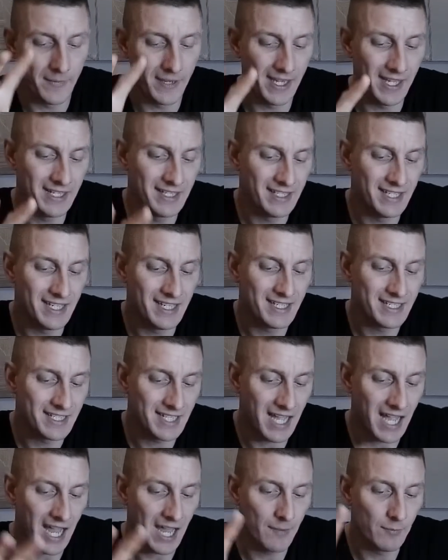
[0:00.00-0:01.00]
It is
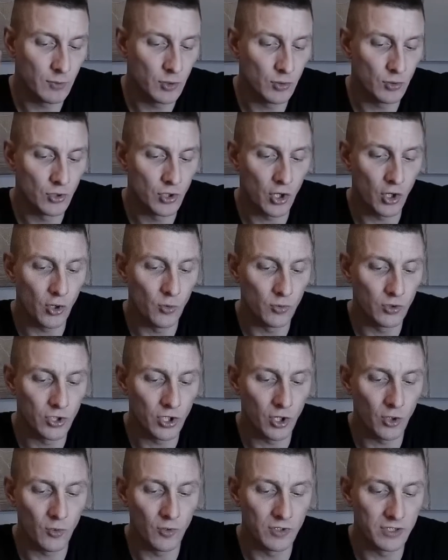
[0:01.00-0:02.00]
time to go
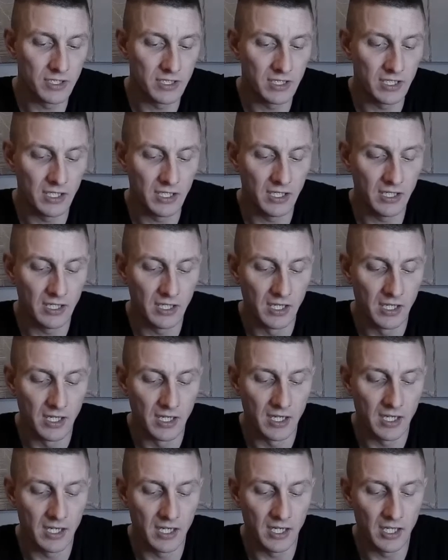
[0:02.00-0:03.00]
towards the
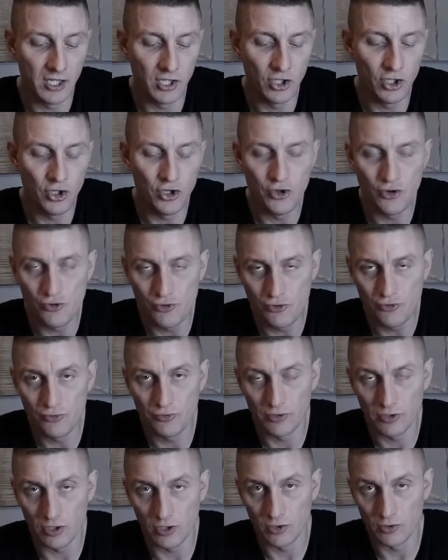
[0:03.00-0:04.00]
new,
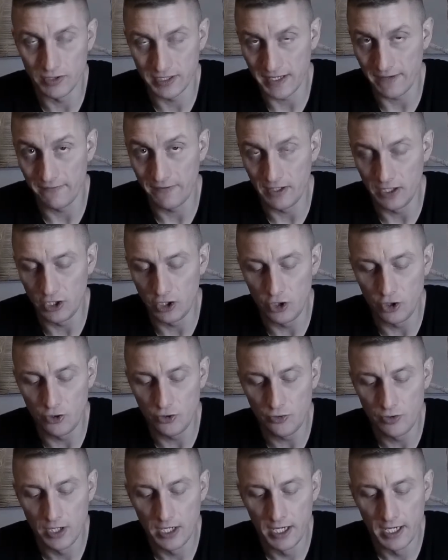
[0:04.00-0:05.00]
or something
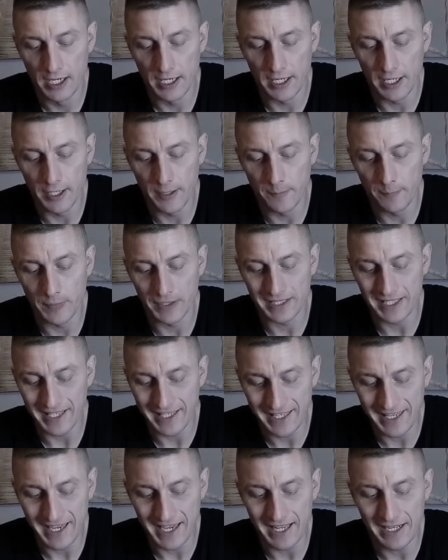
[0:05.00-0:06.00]
new, but
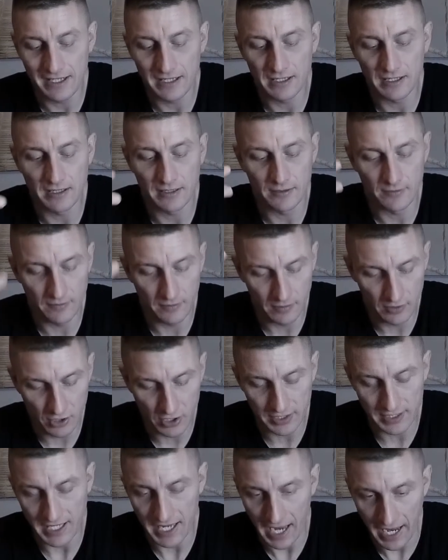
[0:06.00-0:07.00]
again,
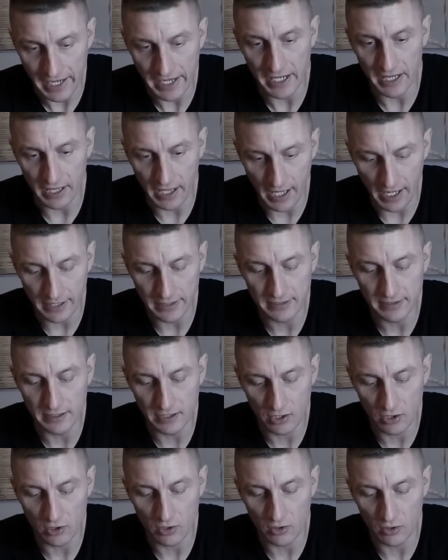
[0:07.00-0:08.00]
just analyze the
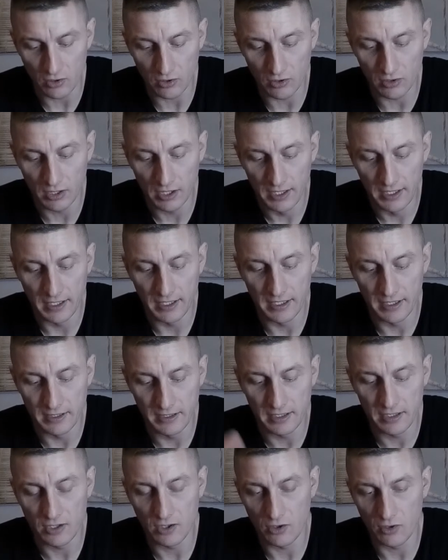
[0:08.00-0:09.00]
whole
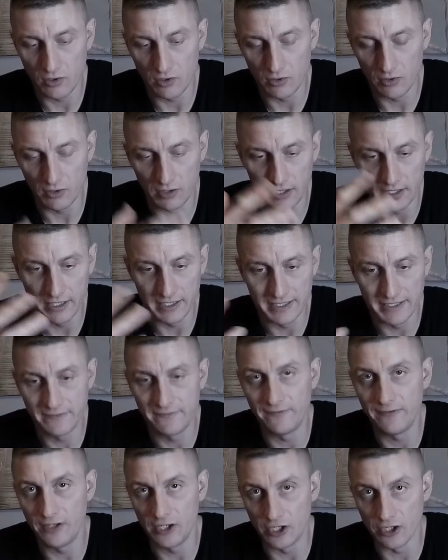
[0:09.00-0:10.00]

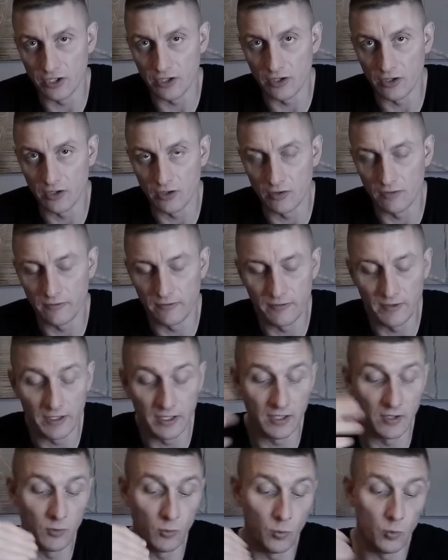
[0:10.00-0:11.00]
sphere of
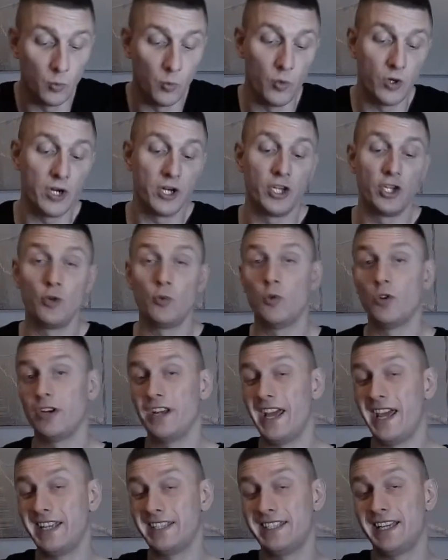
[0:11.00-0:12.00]
where you
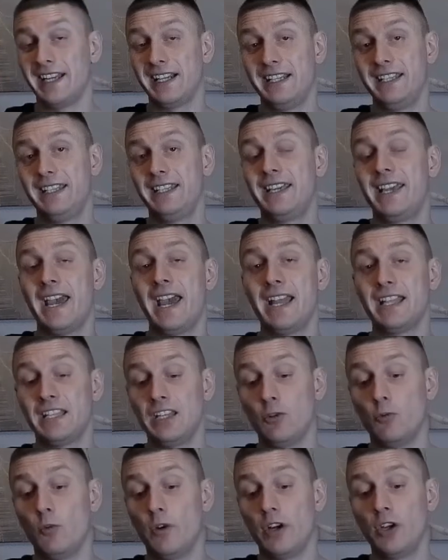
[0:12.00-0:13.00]
want to exactly get
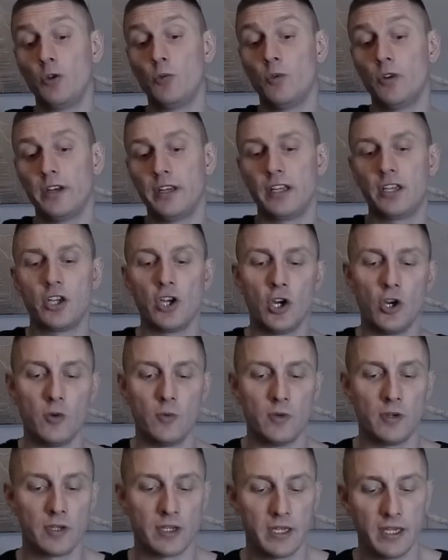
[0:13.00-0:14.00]
and where you want to go.
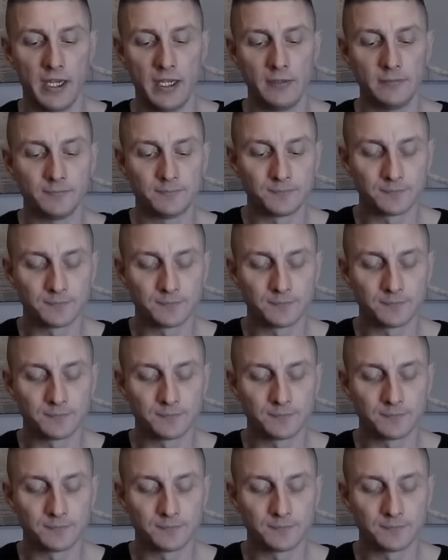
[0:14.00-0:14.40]
Okay.